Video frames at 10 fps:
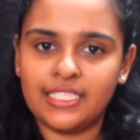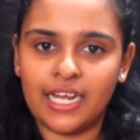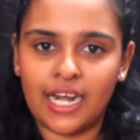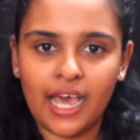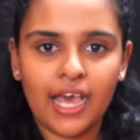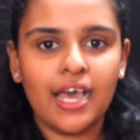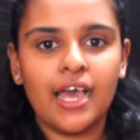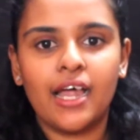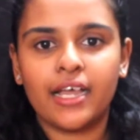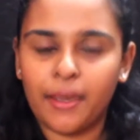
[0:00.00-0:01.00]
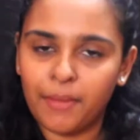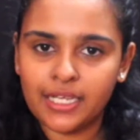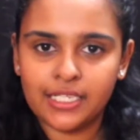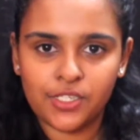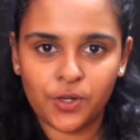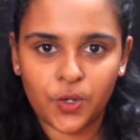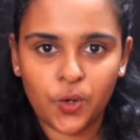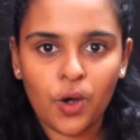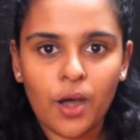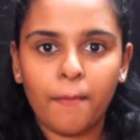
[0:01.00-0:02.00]
conditioner la chemicals
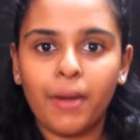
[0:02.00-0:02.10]
irukum,